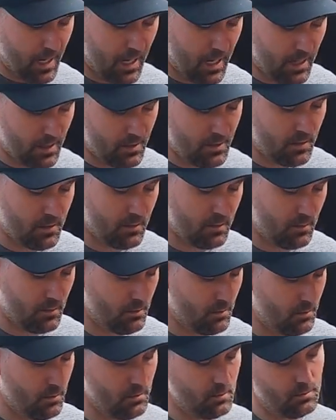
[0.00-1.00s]
and
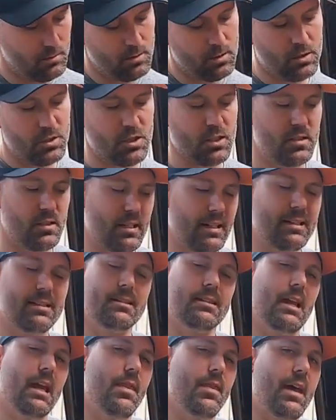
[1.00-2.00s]
just
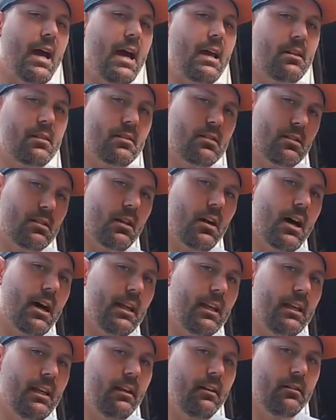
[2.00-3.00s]
extend that
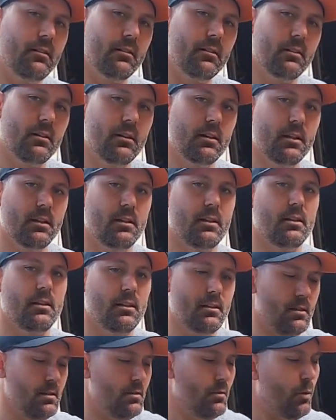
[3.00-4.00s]
slightly
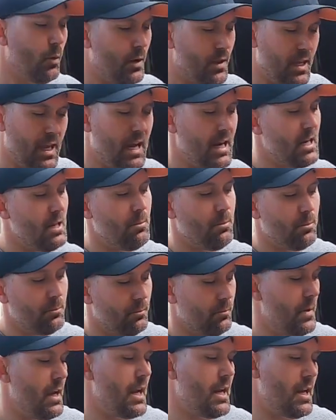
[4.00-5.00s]
with any
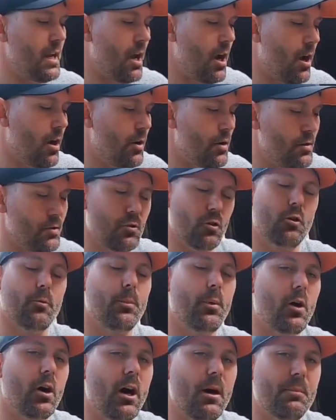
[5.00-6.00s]
hose or
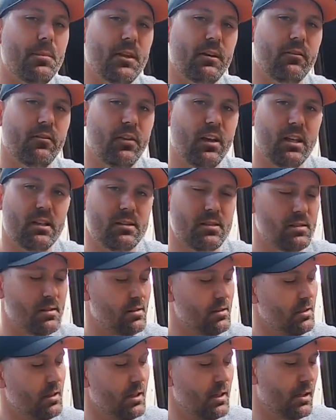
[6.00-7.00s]
pipe that fits.